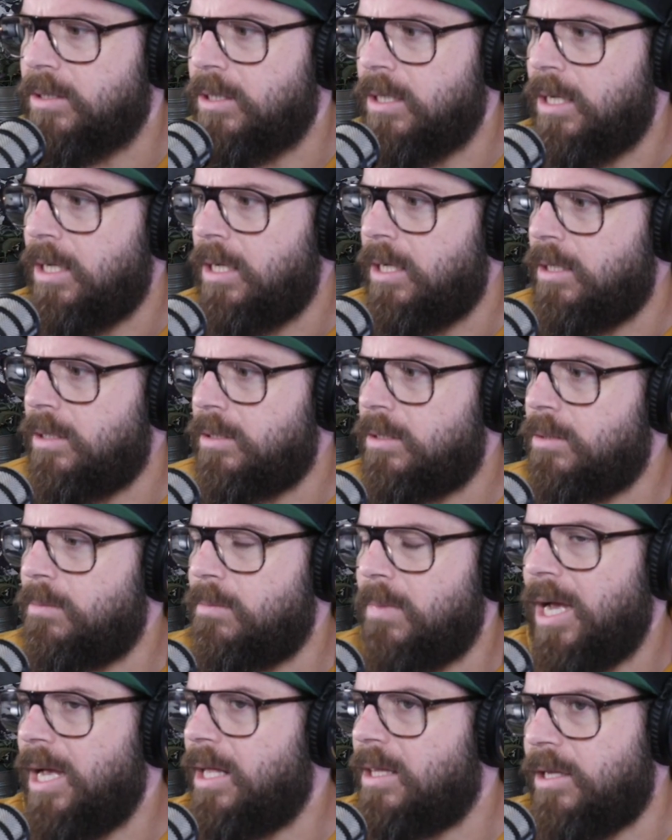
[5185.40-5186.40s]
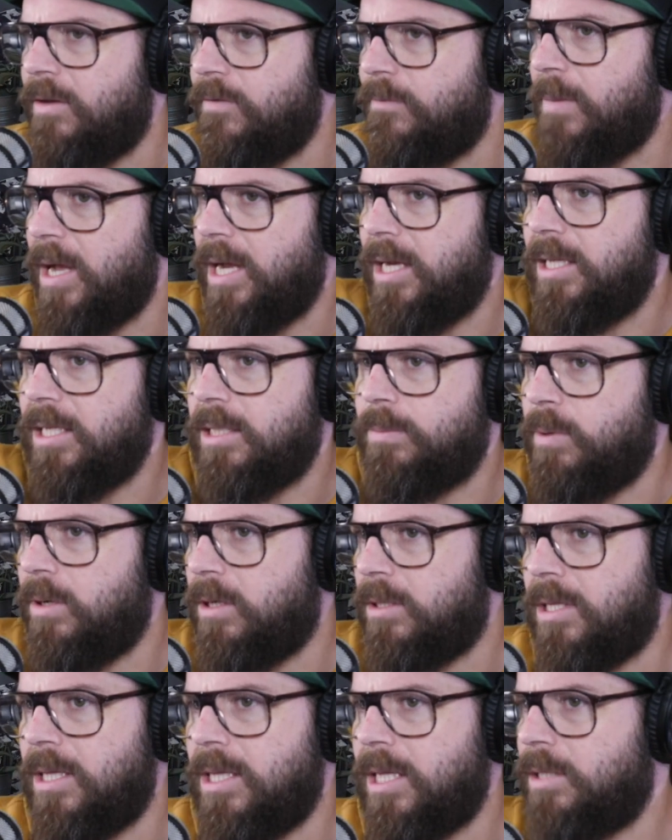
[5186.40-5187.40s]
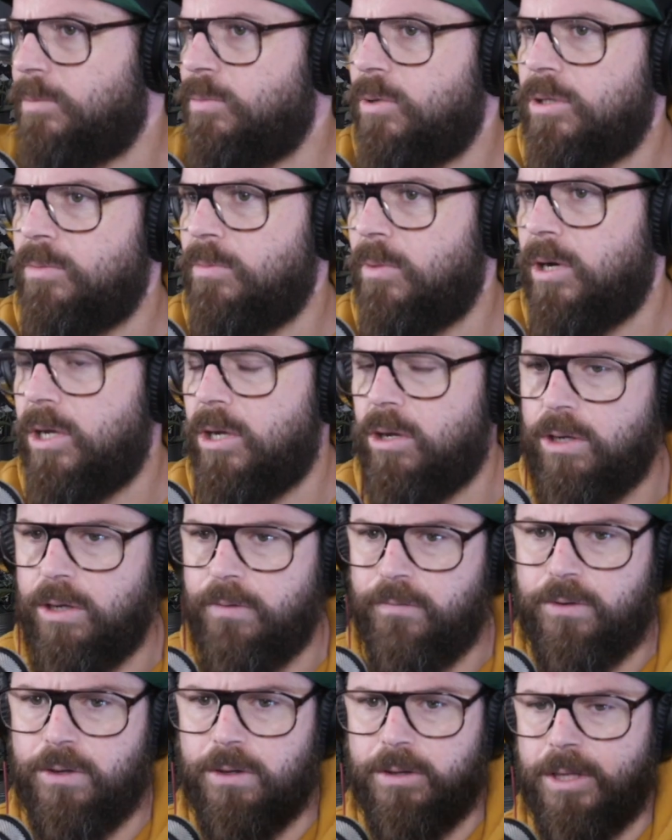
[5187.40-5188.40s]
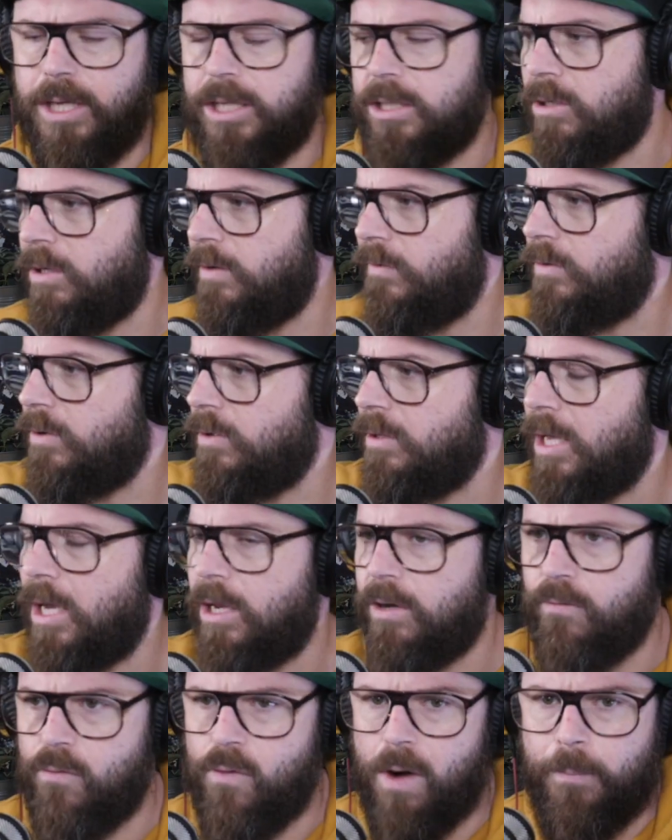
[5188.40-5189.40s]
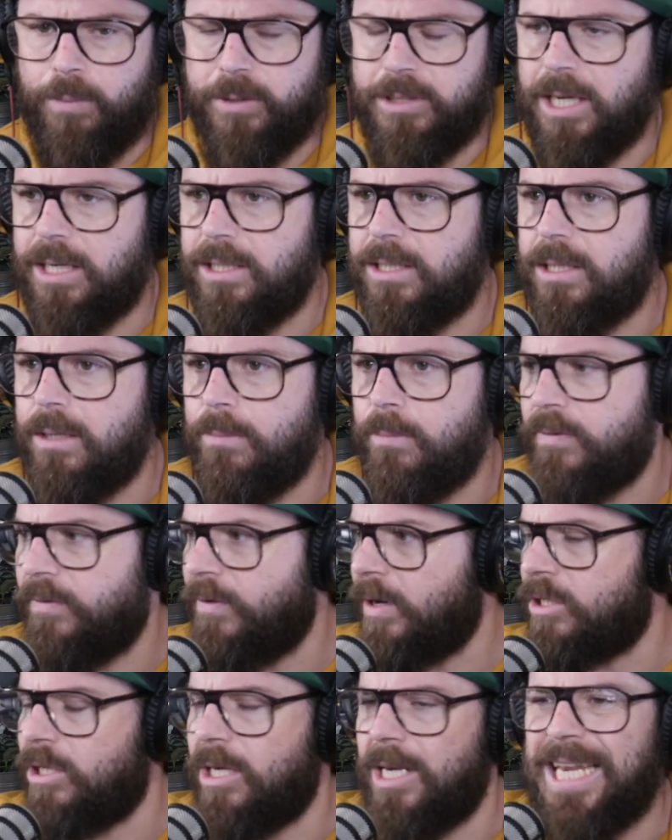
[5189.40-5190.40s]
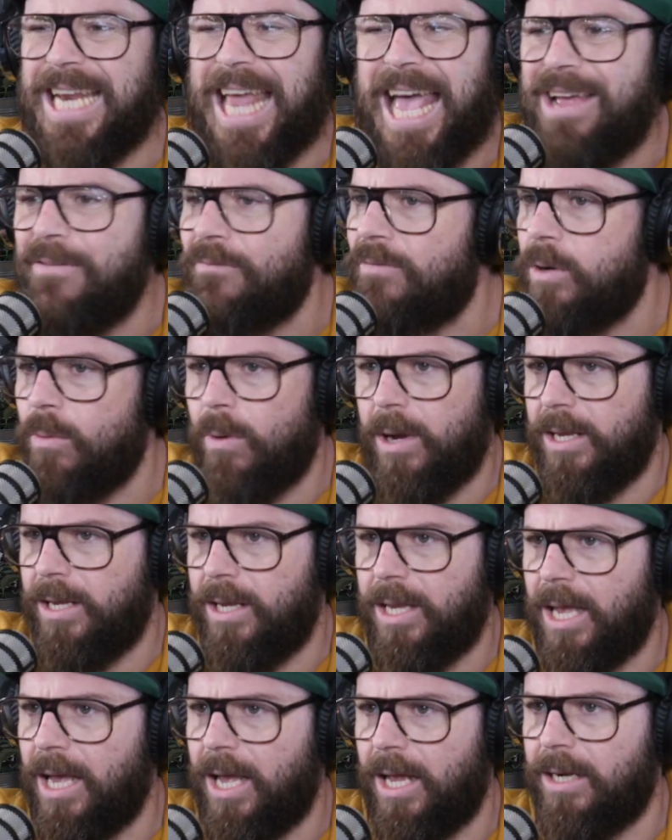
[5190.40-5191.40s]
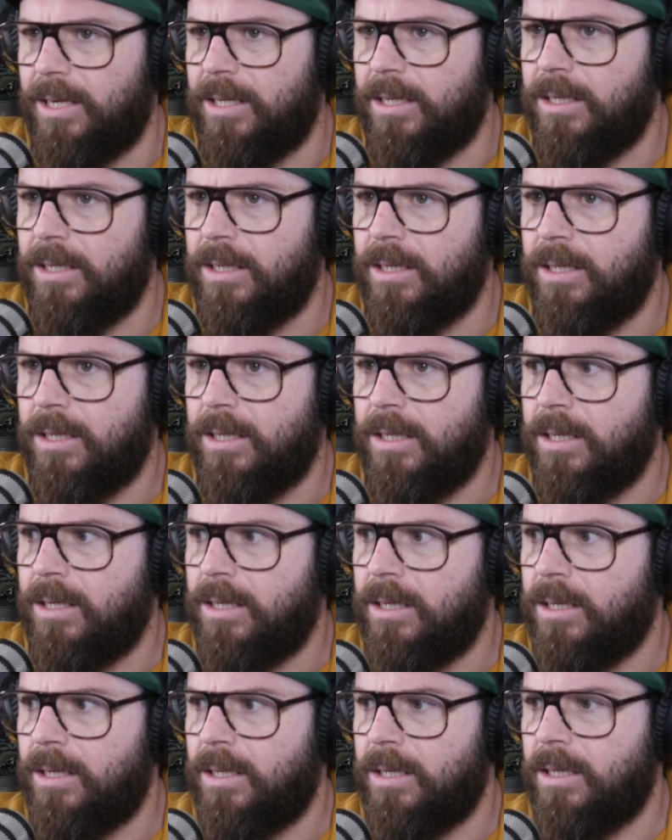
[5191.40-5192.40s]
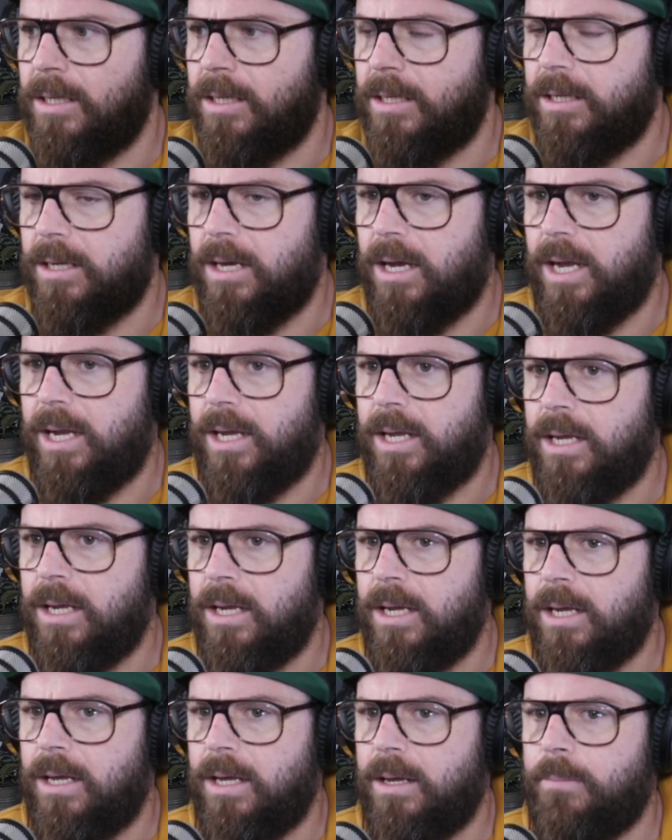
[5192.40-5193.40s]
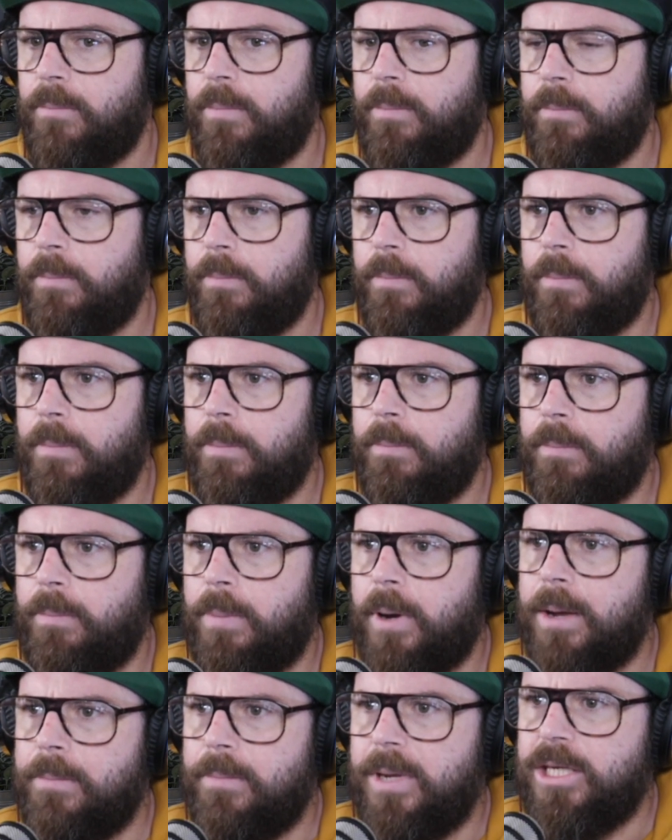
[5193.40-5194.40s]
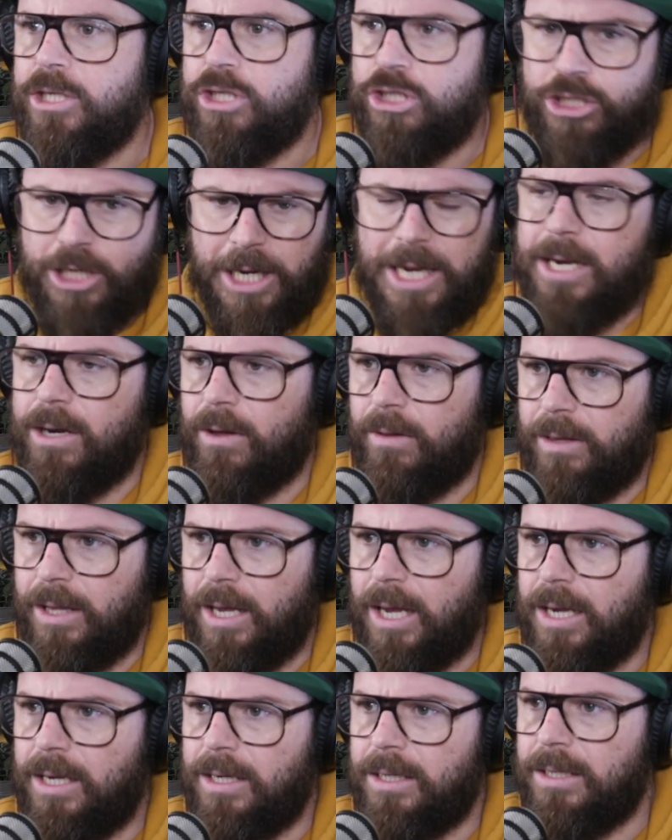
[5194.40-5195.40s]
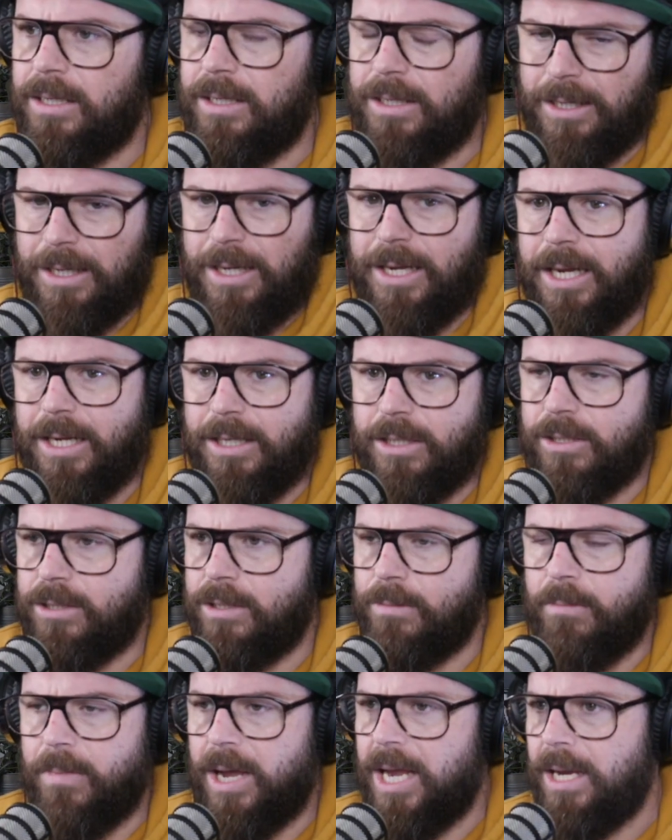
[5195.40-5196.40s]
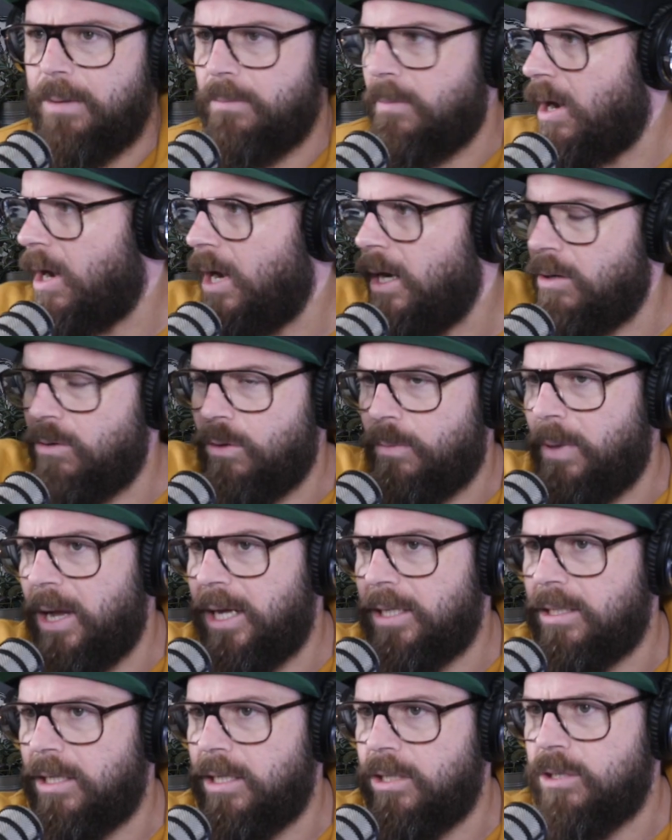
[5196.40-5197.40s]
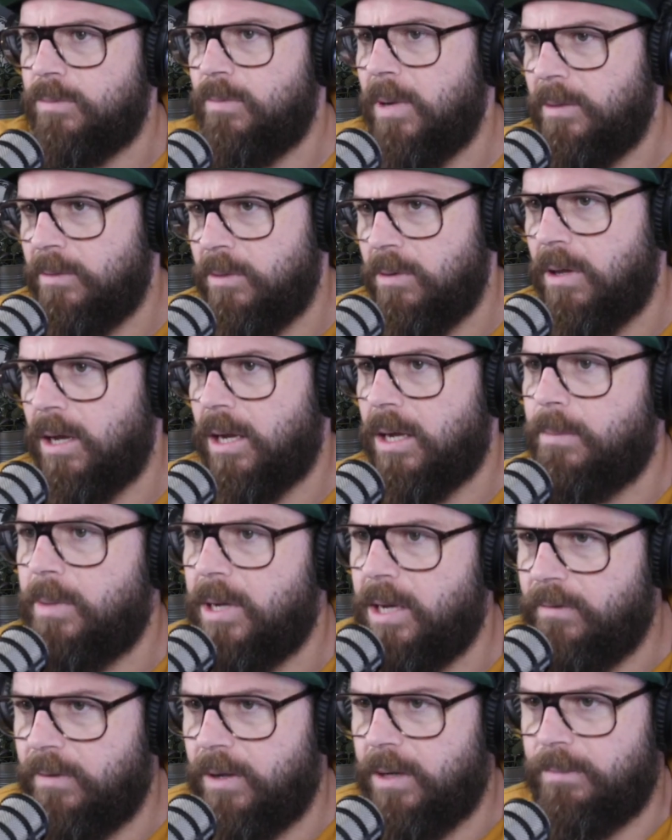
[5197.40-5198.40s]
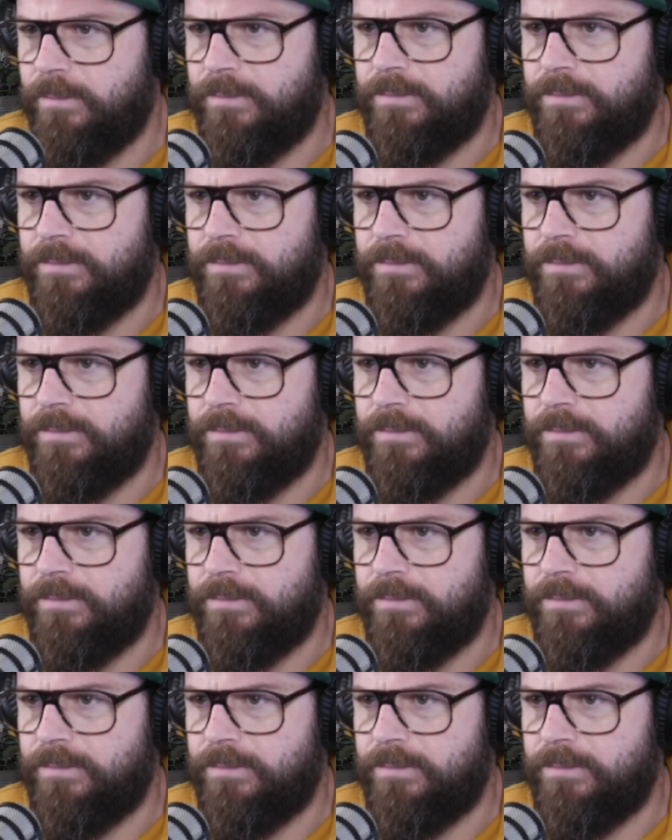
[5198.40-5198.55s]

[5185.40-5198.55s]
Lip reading: it doesn't matter that you've made this person this much money or you've done this or you've done that. You've represented them professionally in every way you can. Like by me shitting on that, it doesn't make mine look better. It just makes me look like a bit of a...